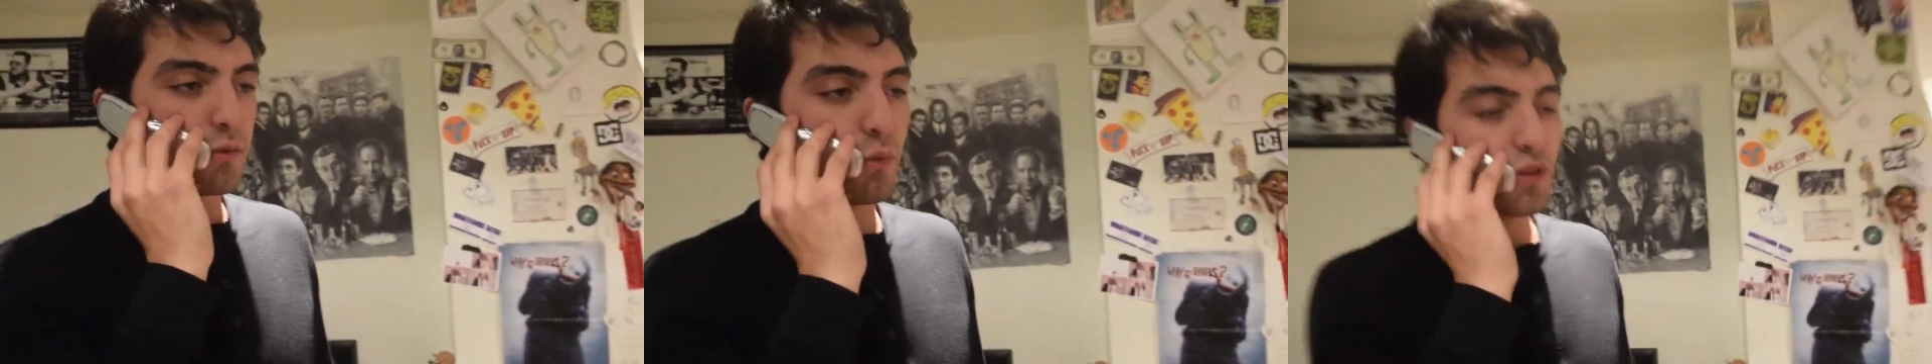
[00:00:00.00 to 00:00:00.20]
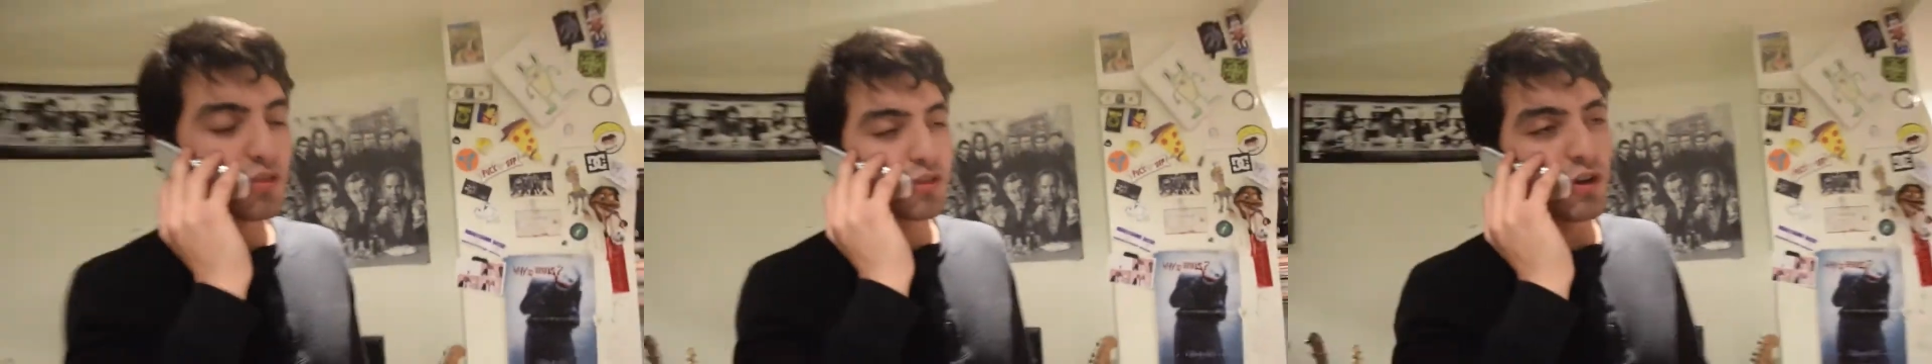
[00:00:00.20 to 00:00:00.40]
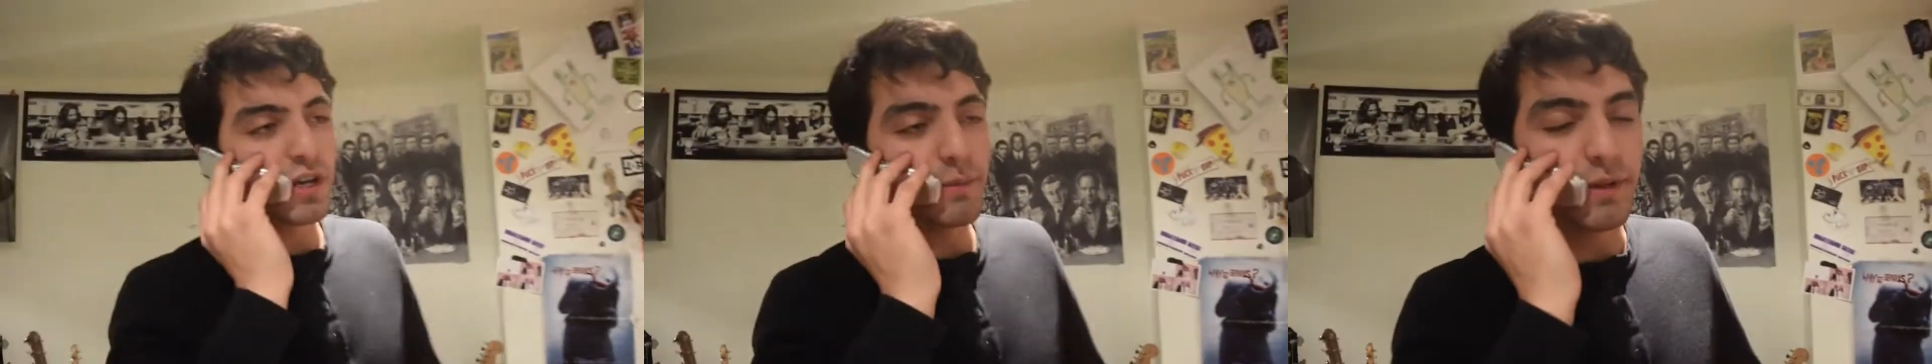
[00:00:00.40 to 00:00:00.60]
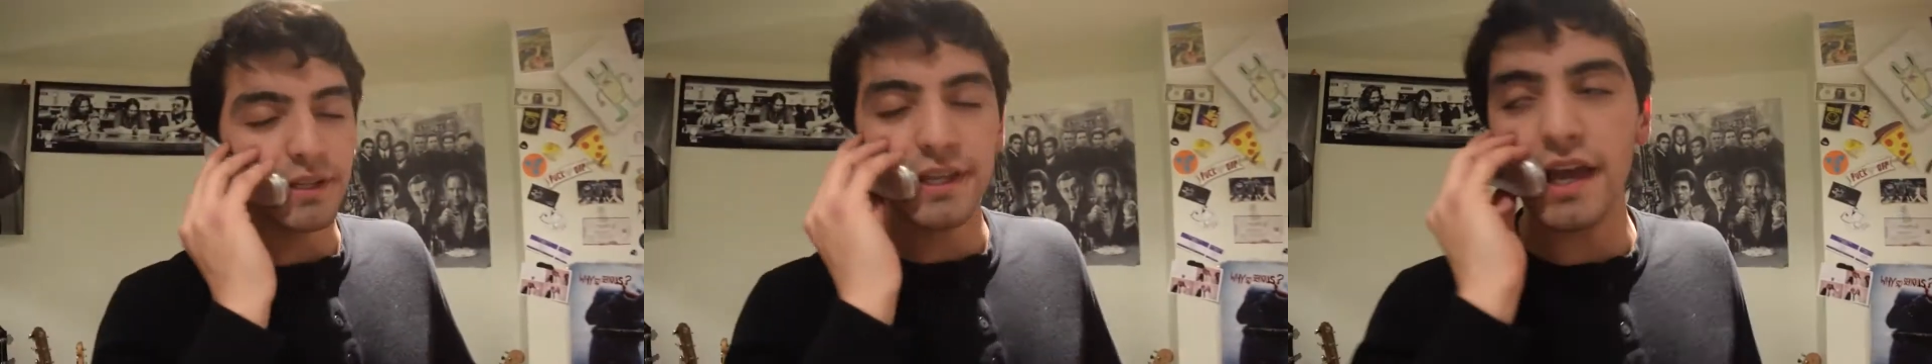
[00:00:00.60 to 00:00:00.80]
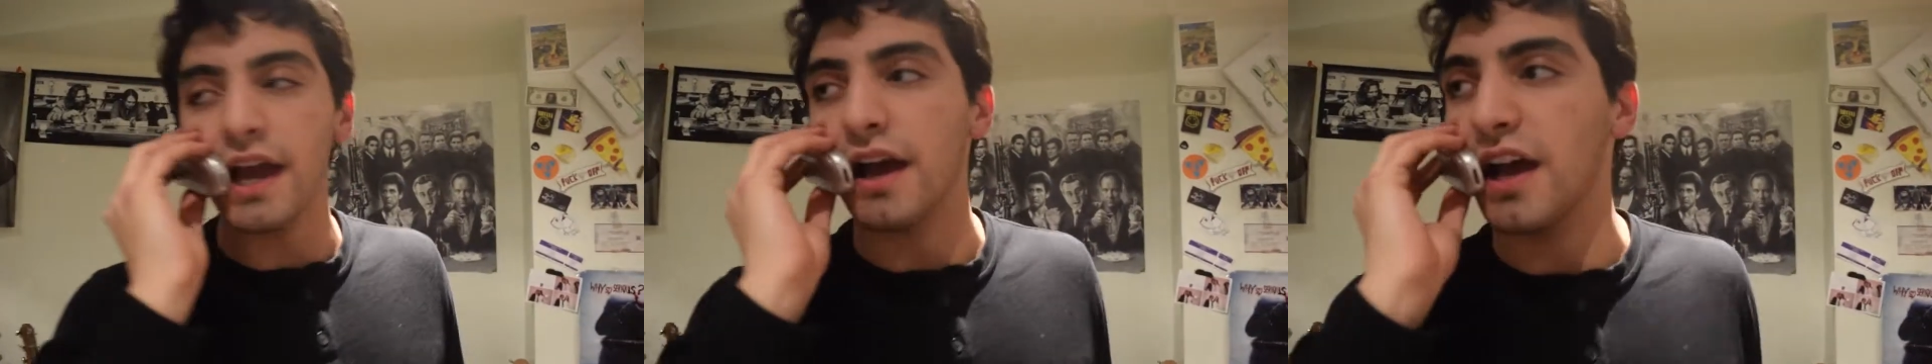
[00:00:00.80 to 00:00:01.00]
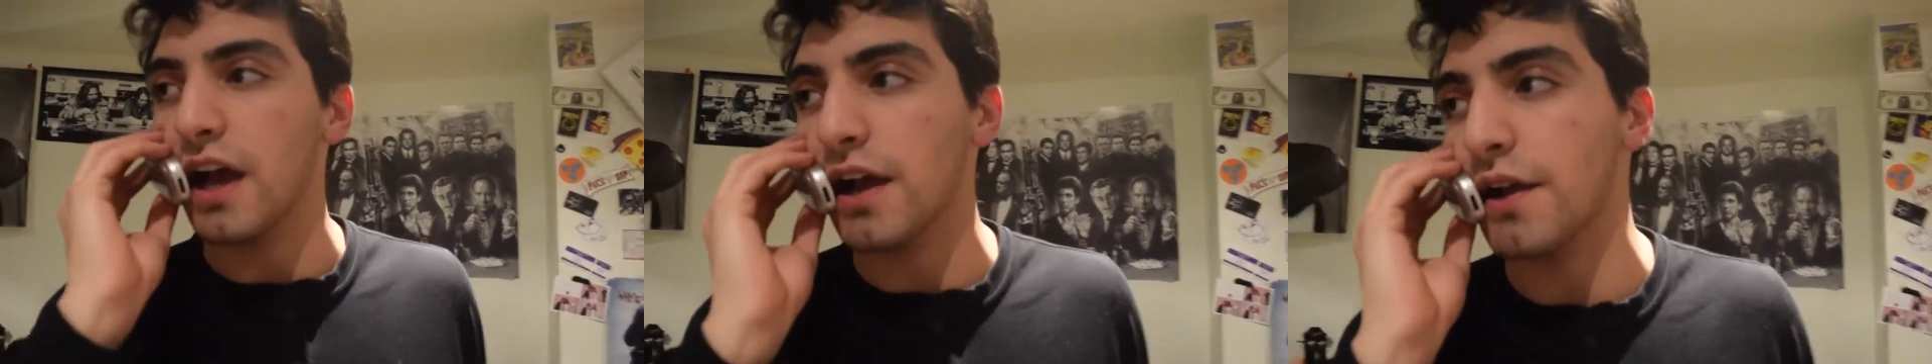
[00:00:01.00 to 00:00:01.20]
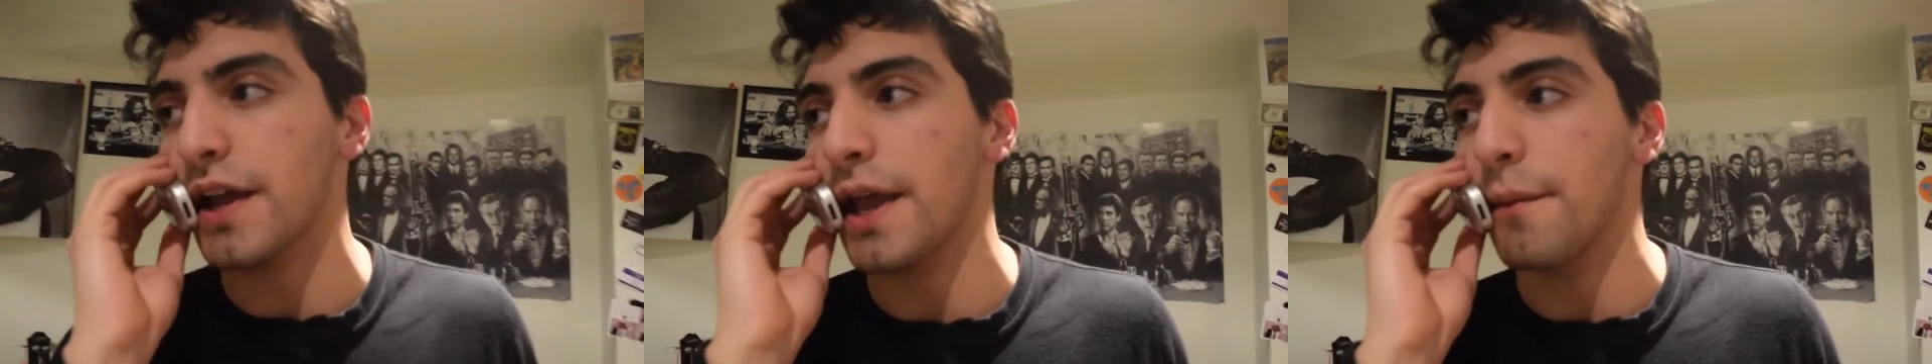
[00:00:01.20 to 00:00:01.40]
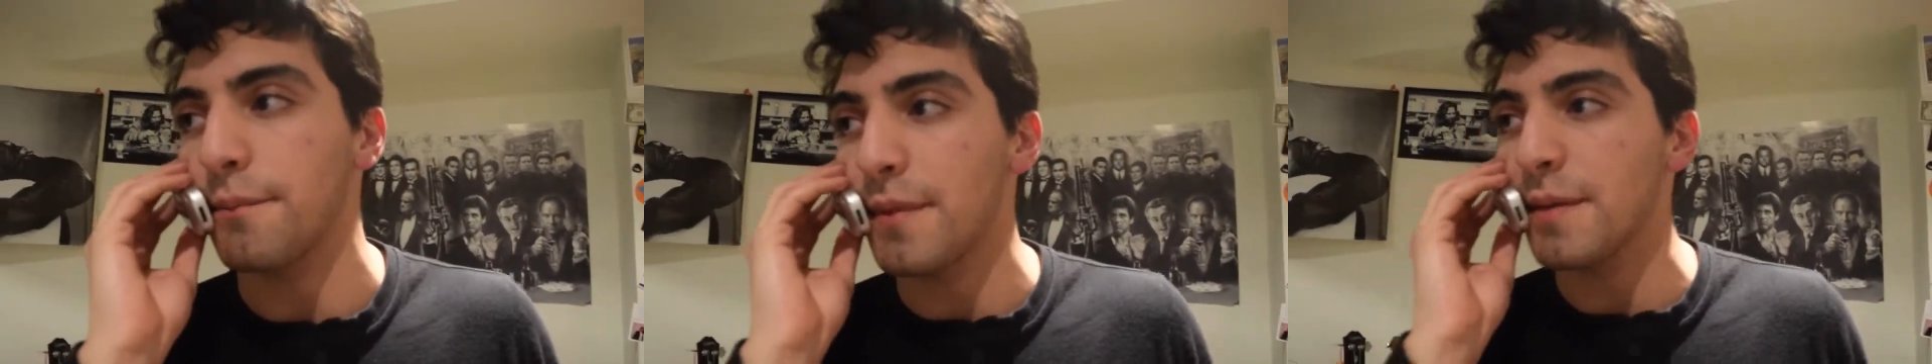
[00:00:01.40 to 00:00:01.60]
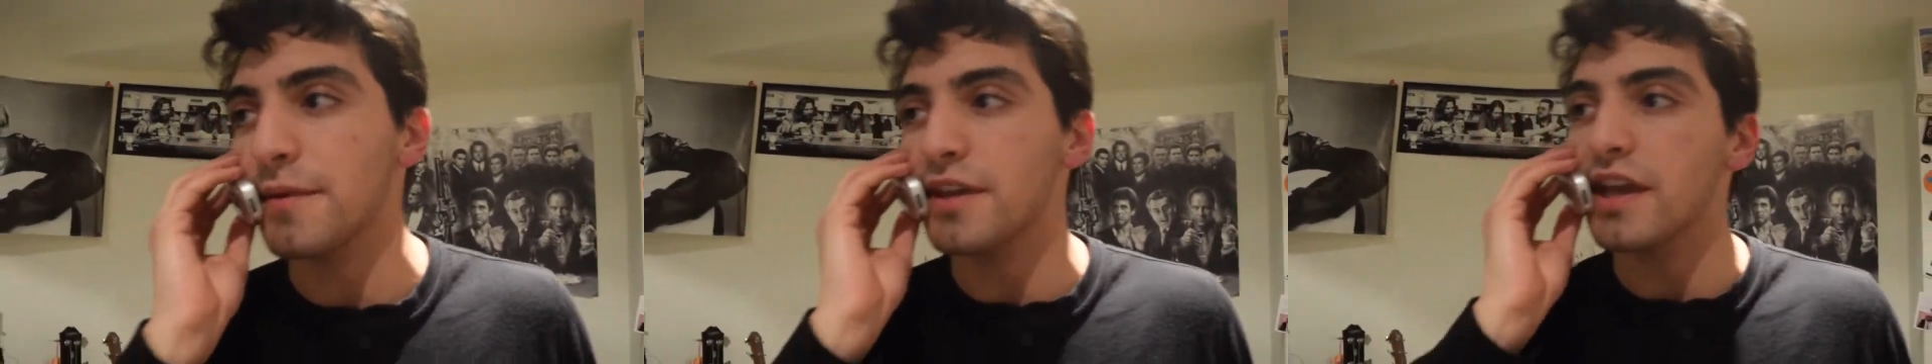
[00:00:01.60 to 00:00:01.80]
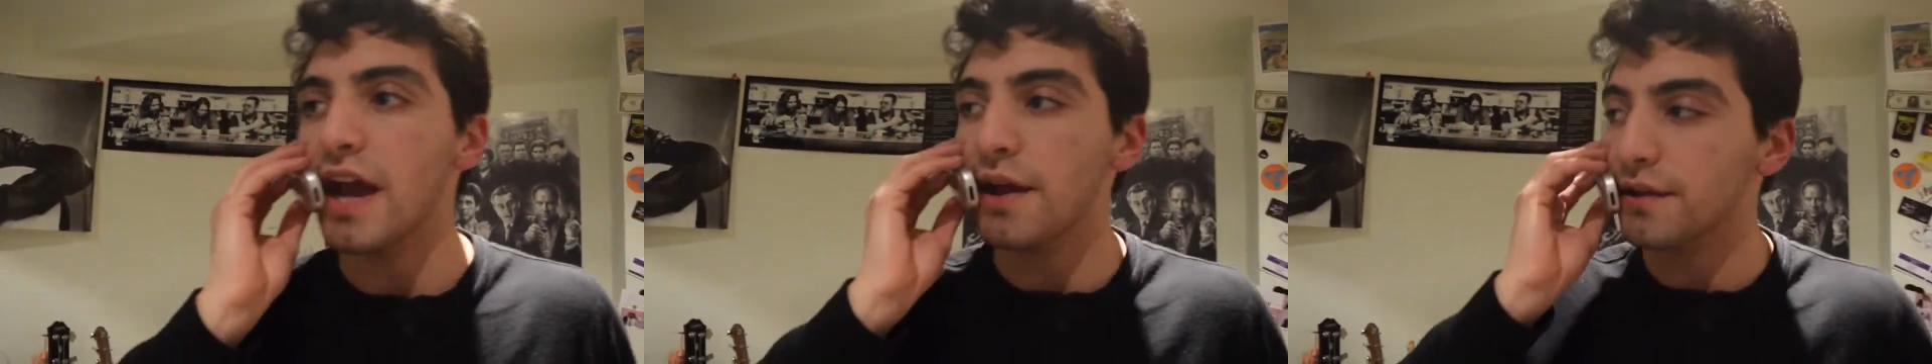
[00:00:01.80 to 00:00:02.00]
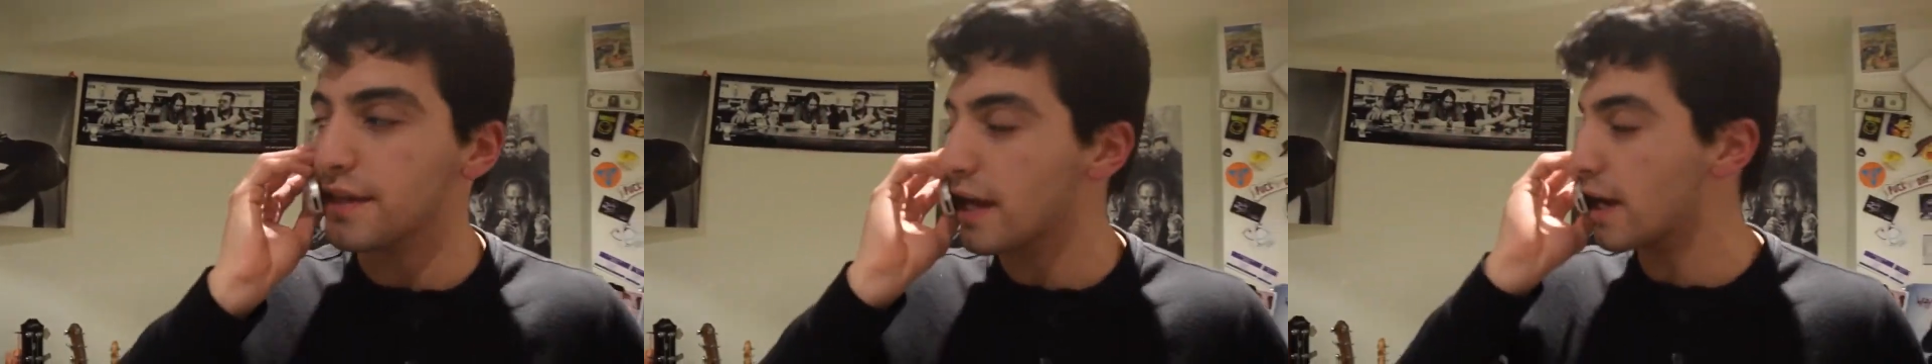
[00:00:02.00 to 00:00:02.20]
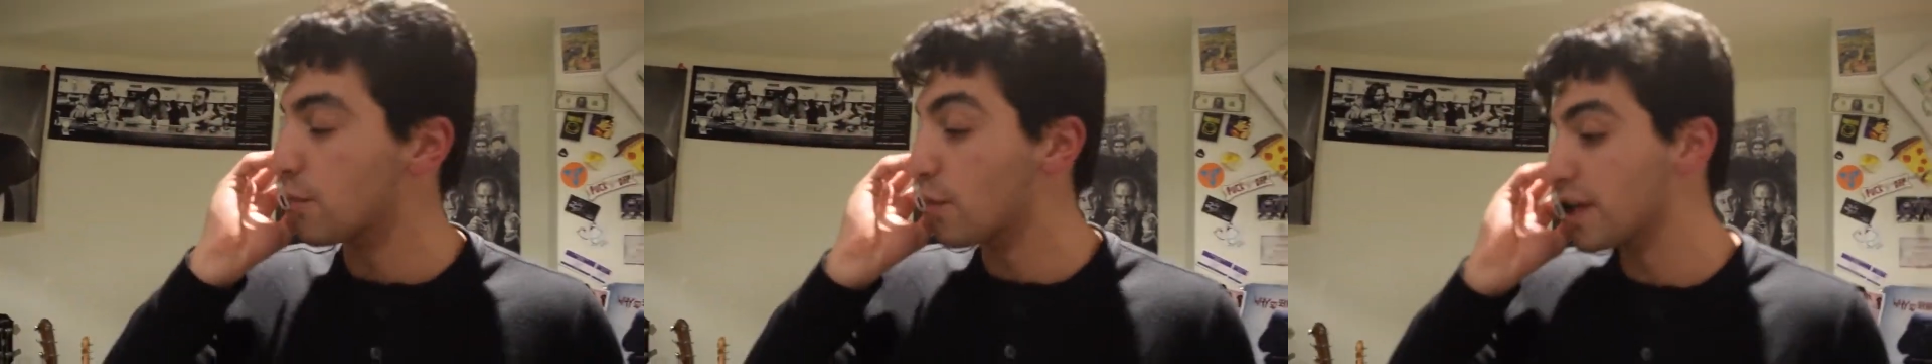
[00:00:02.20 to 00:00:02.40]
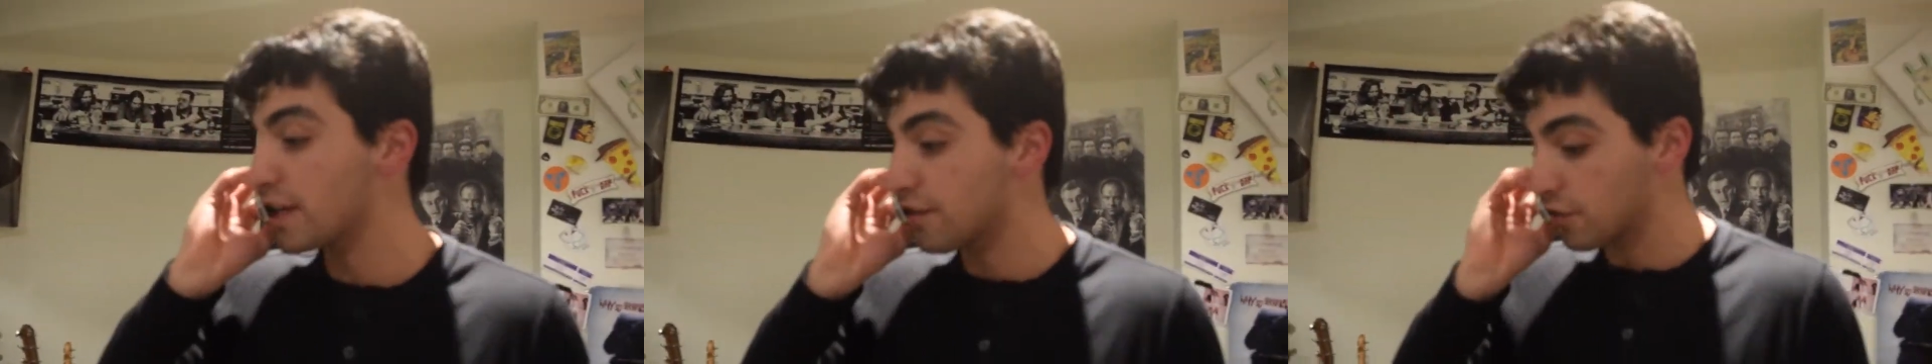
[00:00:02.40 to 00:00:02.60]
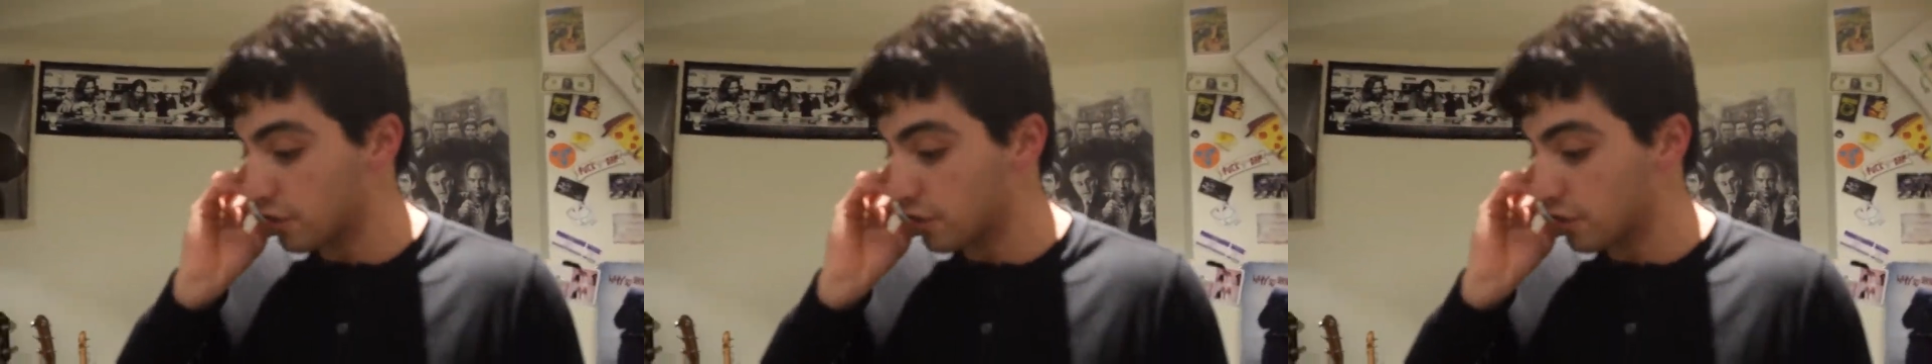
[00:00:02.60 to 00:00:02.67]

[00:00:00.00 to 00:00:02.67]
Well, 30 minutes, yeah, okay, maybe, uh, yeah, I waited